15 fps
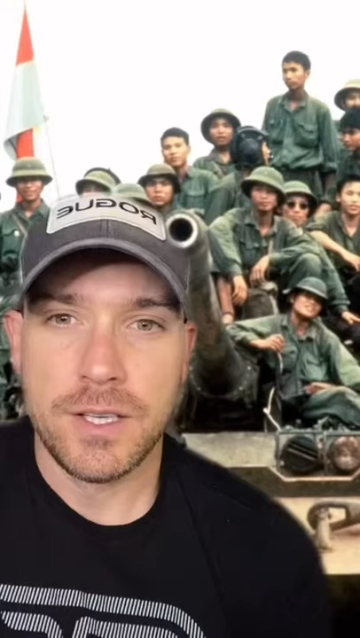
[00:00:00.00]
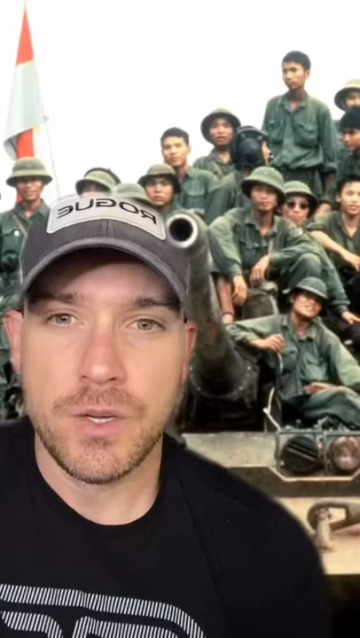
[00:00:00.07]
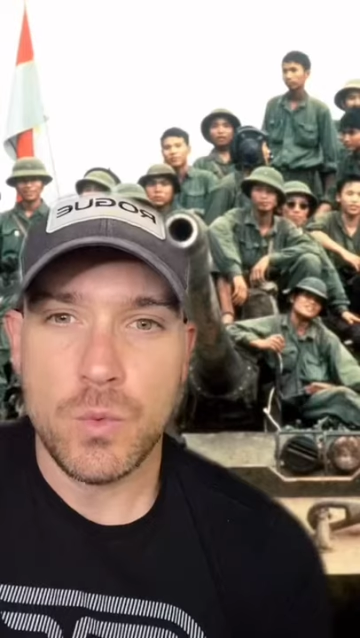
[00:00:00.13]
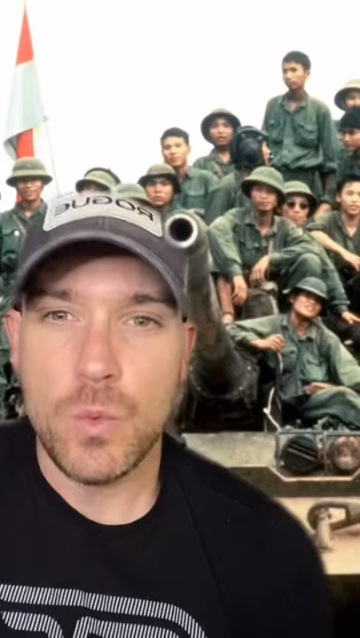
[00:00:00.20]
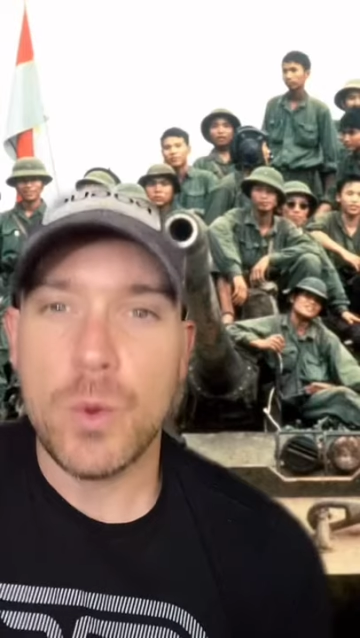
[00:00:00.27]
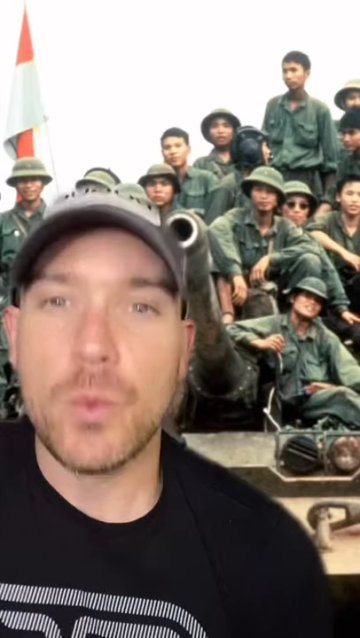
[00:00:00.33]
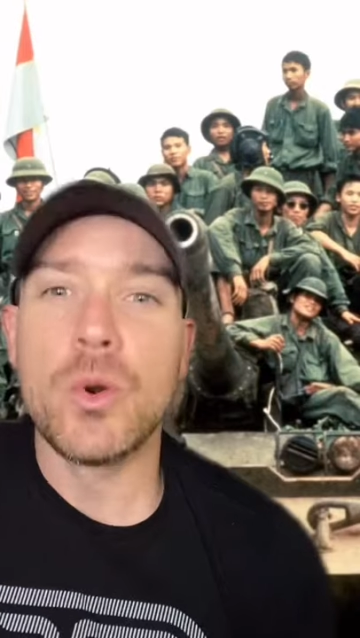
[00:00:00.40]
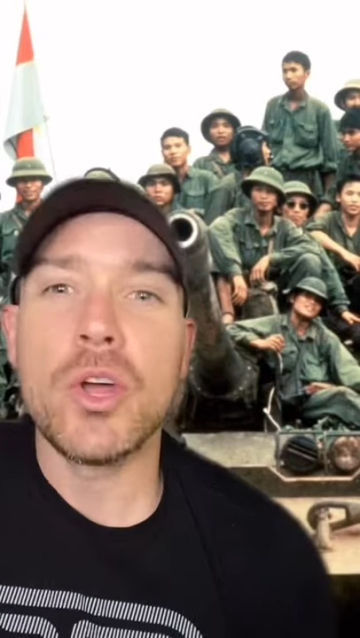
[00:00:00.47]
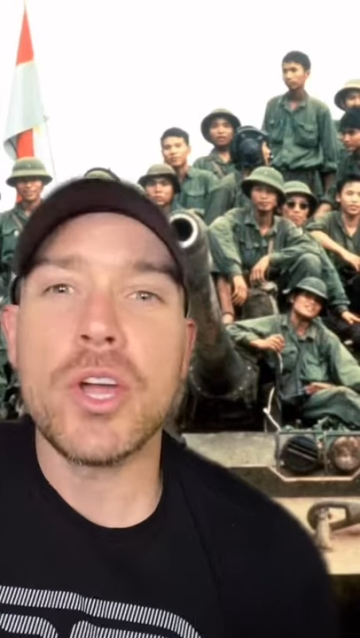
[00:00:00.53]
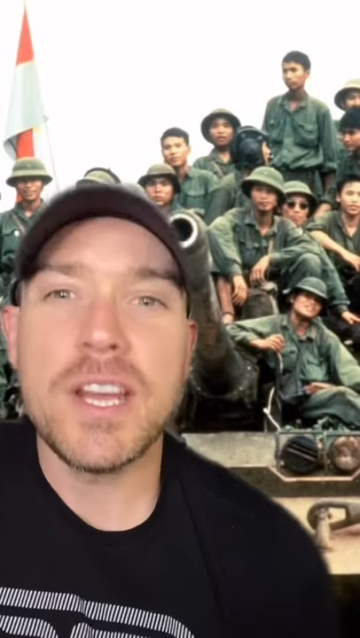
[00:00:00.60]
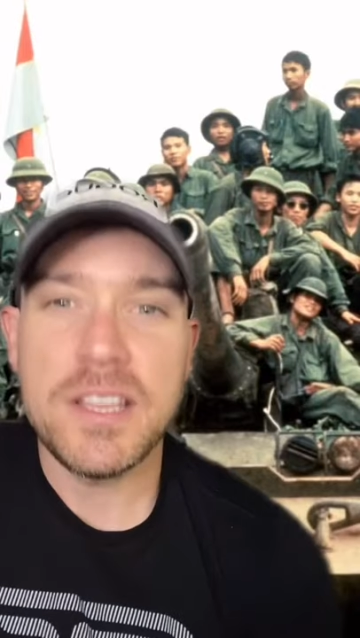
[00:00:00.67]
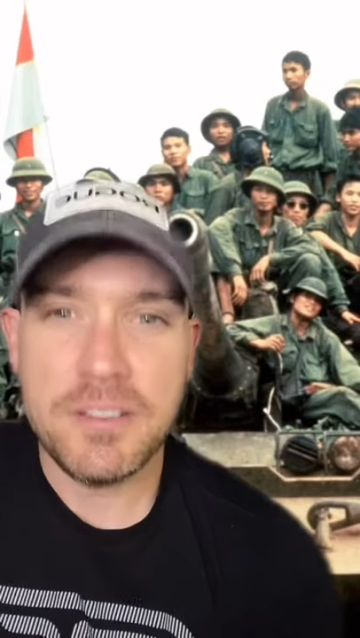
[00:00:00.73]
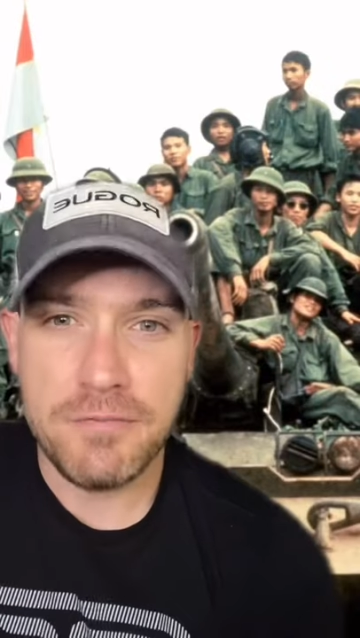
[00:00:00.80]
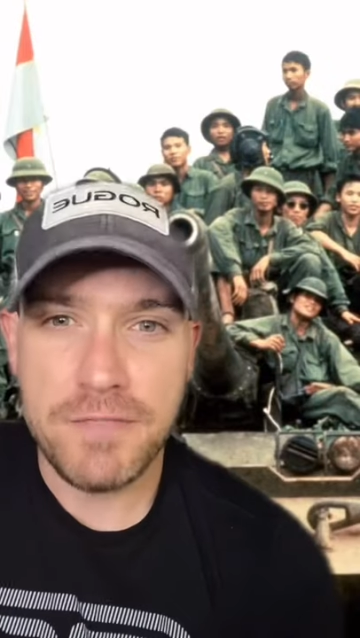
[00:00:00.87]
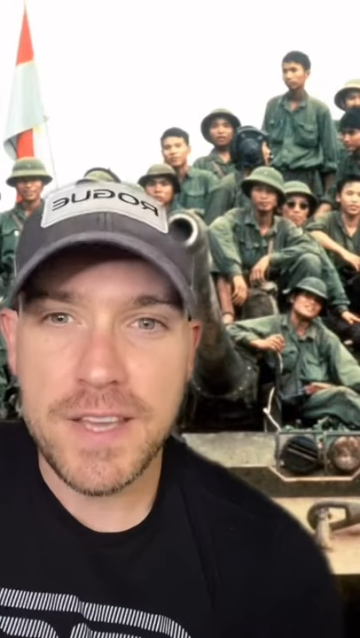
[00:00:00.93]
When we're looking
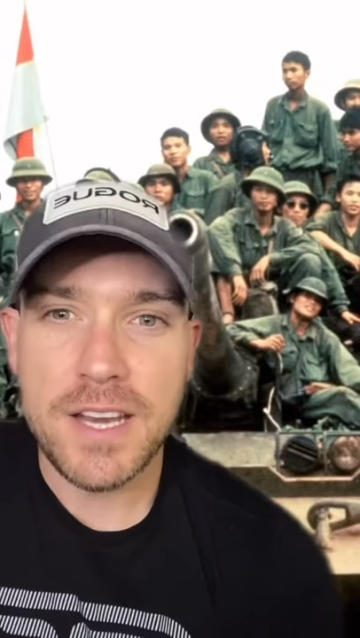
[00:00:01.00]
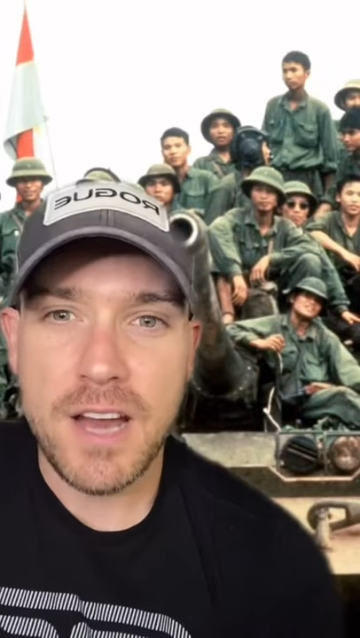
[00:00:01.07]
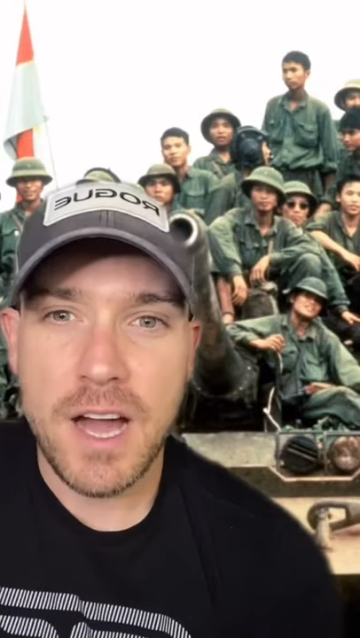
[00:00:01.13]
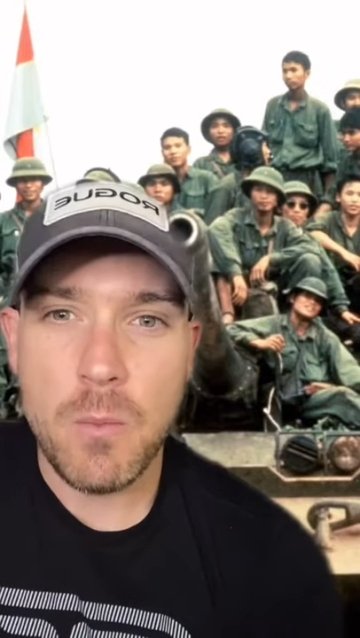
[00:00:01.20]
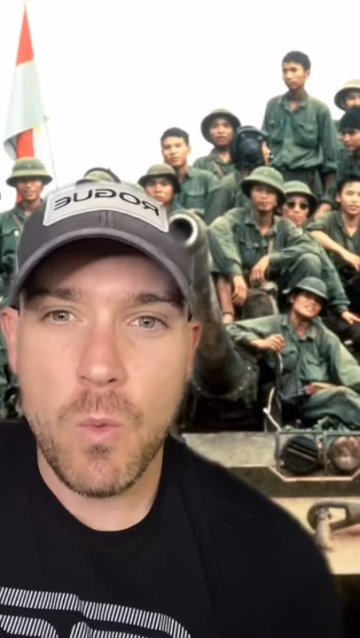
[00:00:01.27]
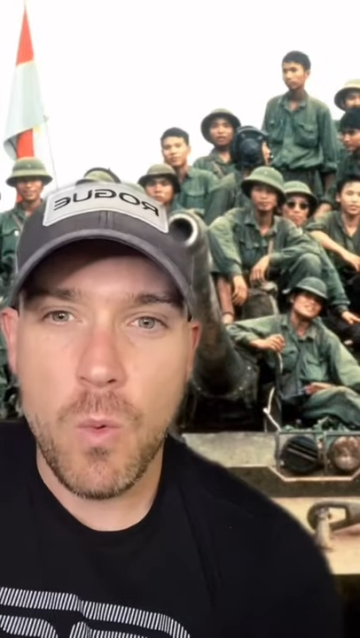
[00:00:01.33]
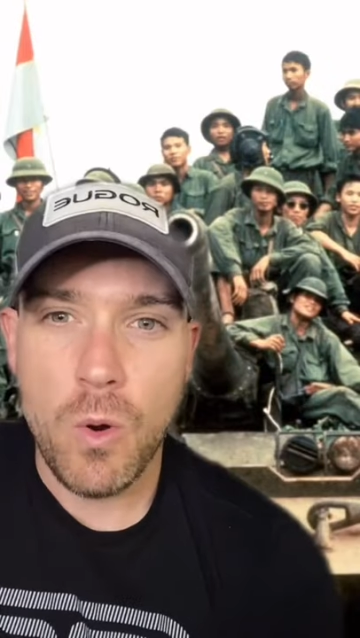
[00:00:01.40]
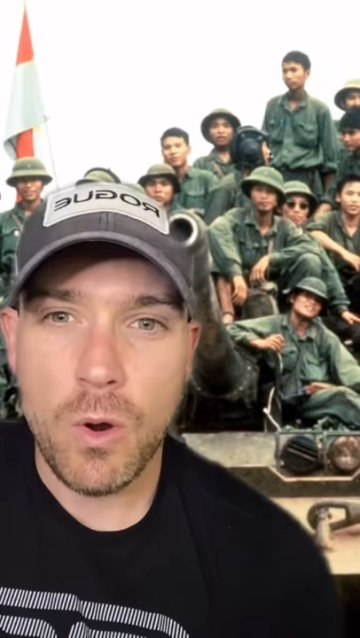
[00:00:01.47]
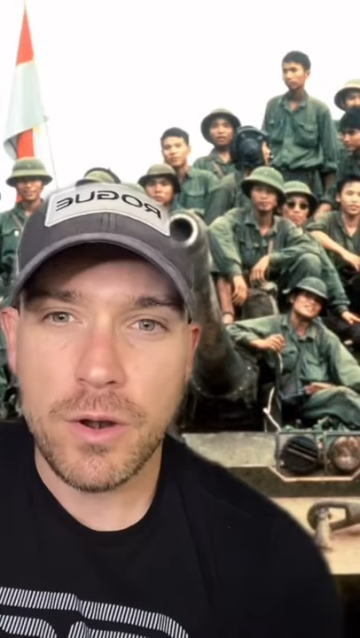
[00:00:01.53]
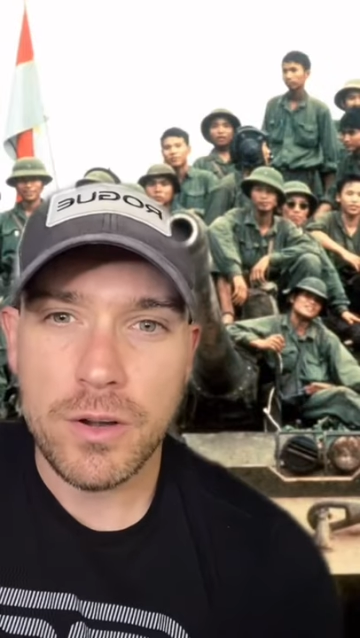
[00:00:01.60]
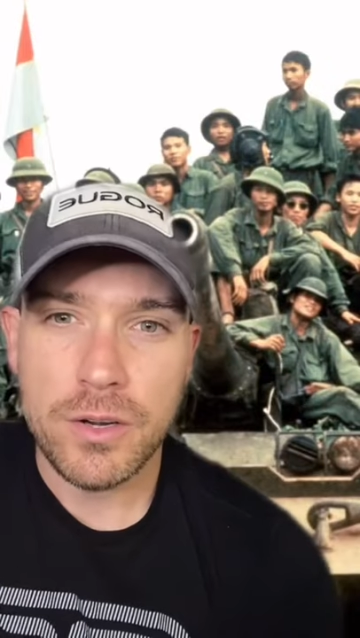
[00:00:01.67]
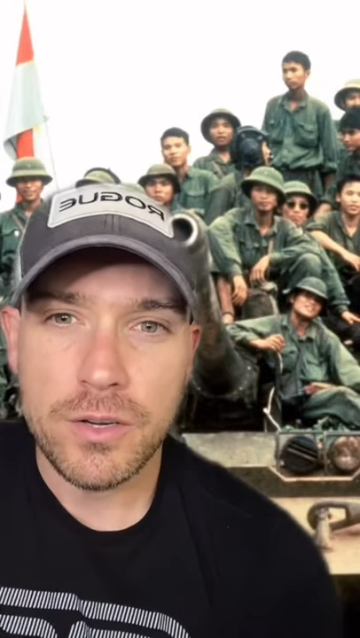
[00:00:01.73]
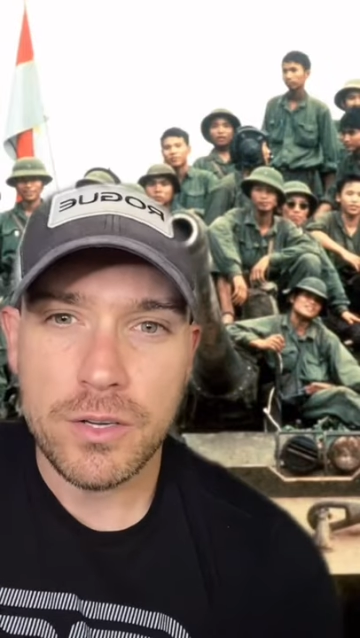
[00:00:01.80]
at the Vietnam War,